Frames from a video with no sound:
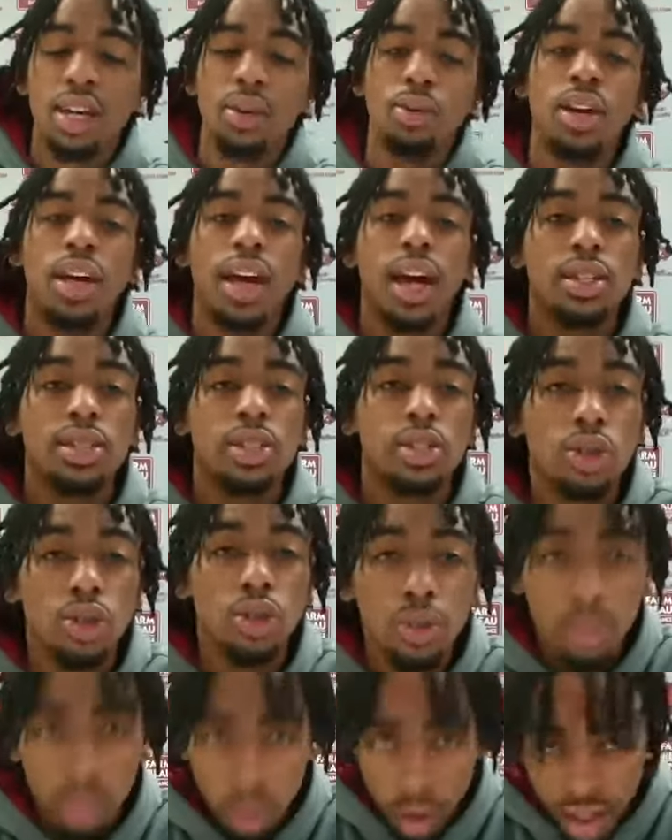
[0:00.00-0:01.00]
we got
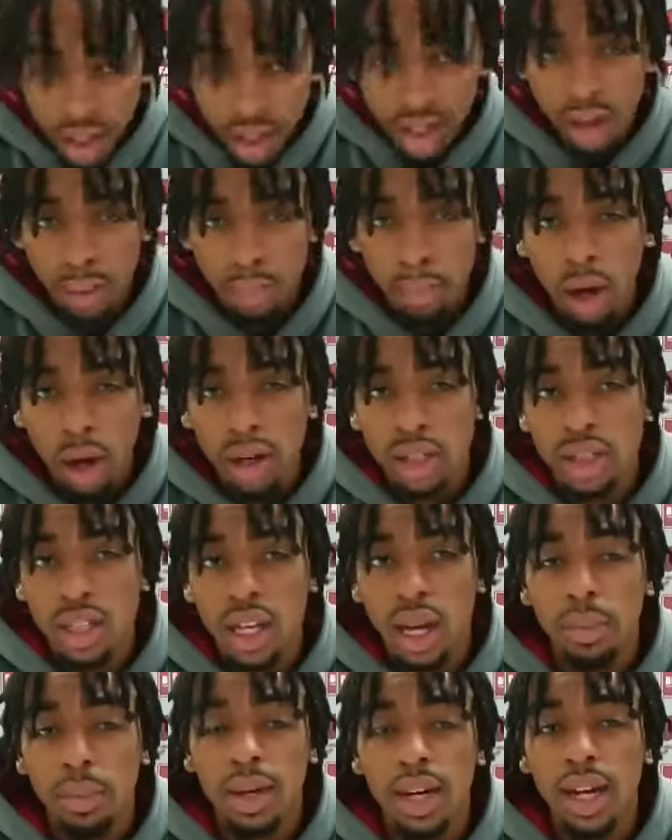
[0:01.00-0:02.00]
two pretty good opponents
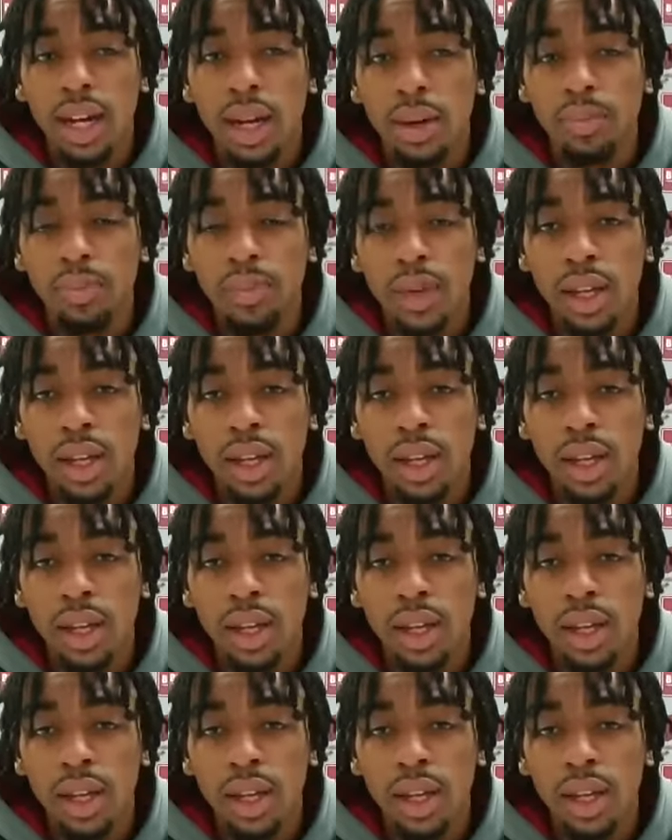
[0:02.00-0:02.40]
coming up